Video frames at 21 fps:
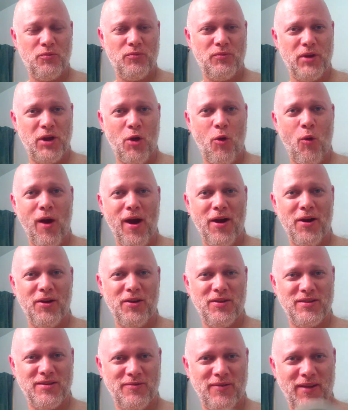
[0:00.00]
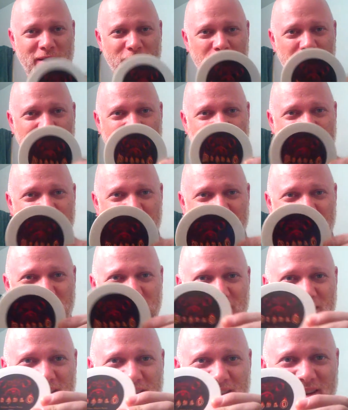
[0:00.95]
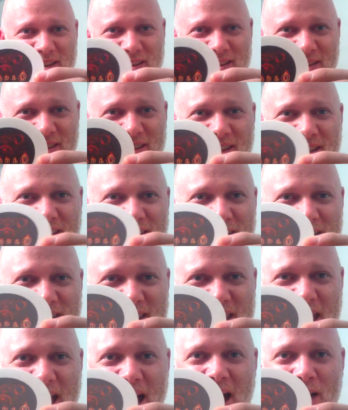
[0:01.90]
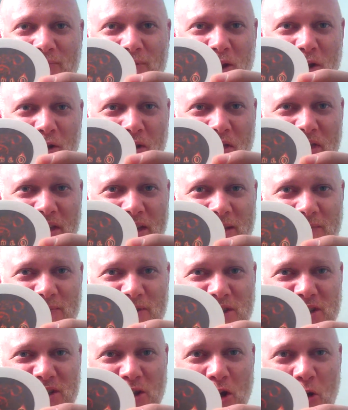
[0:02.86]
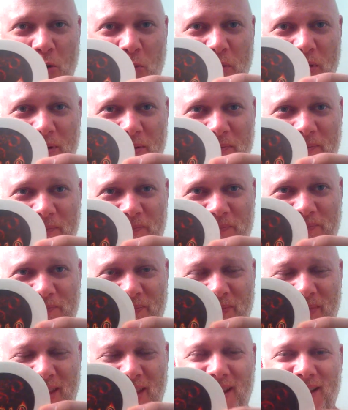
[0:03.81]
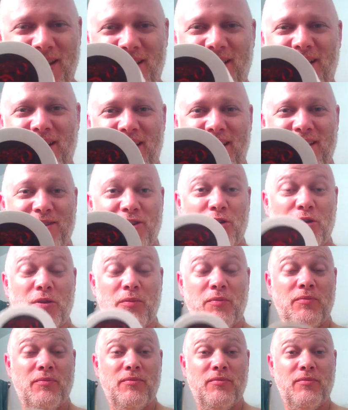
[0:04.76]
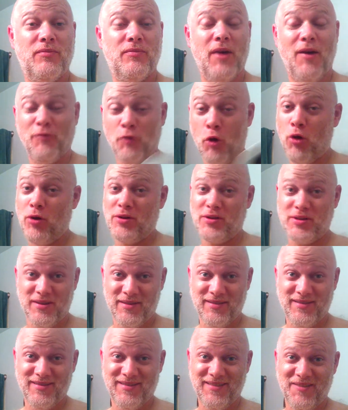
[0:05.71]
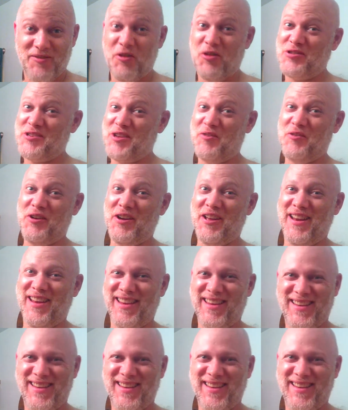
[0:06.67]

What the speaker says: inquired as if I would be interested in a Diablo-themed soap. And I told him, of course I would.